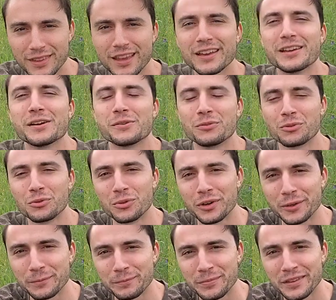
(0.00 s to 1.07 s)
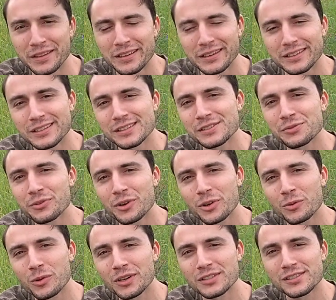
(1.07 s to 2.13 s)
Hey everyone, in this
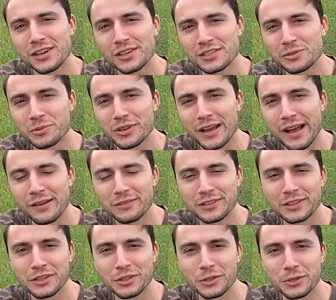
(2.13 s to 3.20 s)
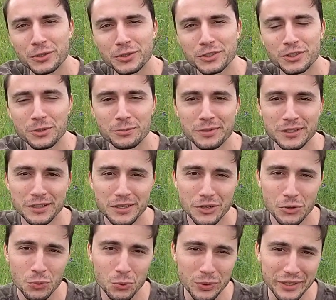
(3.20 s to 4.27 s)
video I want to talk about having the courage to be
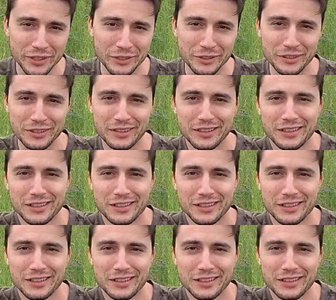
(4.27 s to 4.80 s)
weird.